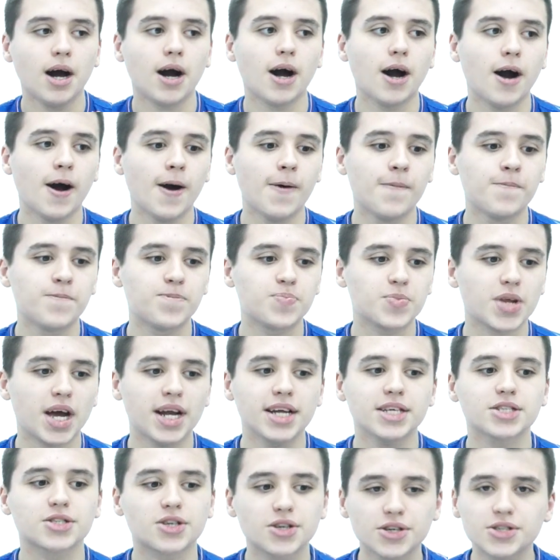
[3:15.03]
And
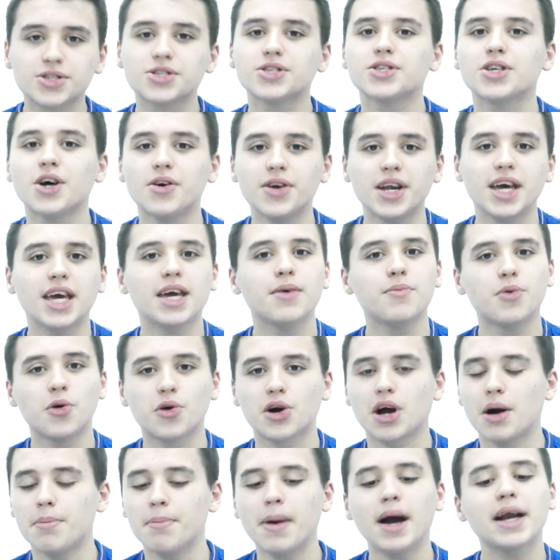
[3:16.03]
it's good to know that he will
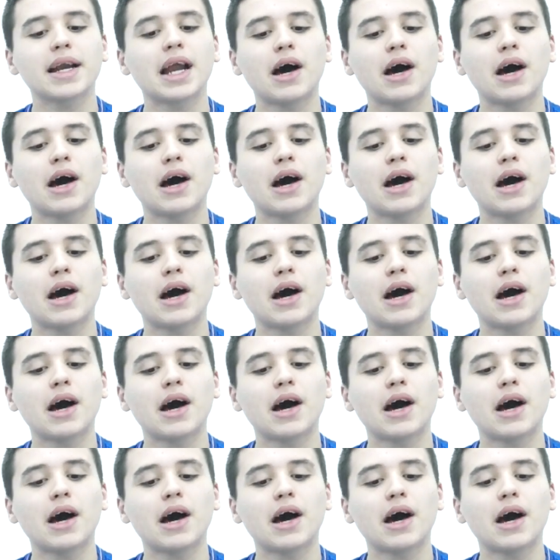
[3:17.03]
come back.